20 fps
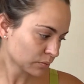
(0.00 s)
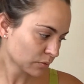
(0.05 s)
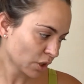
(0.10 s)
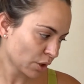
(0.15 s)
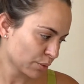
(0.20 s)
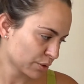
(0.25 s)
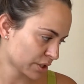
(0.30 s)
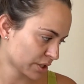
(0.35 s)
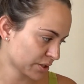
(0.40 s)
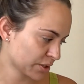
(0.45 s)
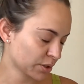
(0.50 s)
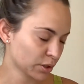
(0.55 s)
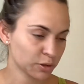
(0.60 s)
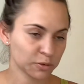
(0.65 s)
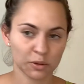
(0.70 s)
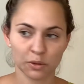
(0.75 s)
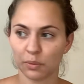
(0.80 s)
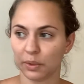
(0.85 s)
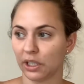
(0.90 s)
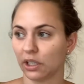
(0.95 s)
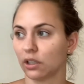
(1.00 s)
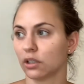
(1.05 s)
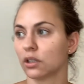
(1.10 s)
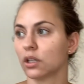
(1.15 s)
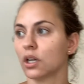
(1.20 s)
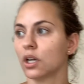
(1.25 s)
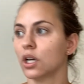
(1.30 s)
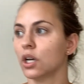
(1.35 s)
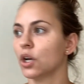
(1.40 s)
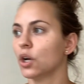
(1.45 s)
which is a little bit weird,
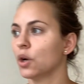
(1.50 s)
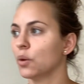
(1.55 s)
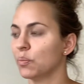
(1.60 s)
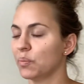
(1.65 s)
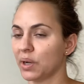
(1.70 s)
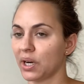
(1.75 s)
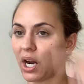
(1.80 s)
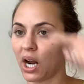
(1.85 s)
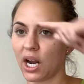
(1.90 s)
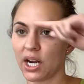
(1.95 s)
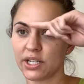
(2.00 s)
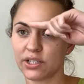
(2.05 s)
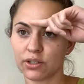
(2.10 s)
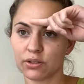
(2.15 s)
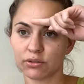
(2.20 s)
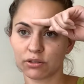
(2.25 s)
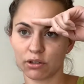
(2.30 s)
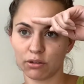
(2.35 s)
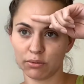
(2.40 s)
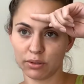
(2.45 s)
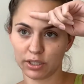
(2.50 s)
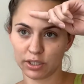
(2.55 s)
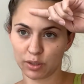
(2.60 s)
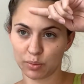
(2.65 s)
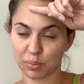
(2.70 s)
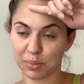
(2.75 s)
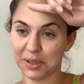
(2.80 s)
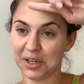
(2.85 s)
but I don't always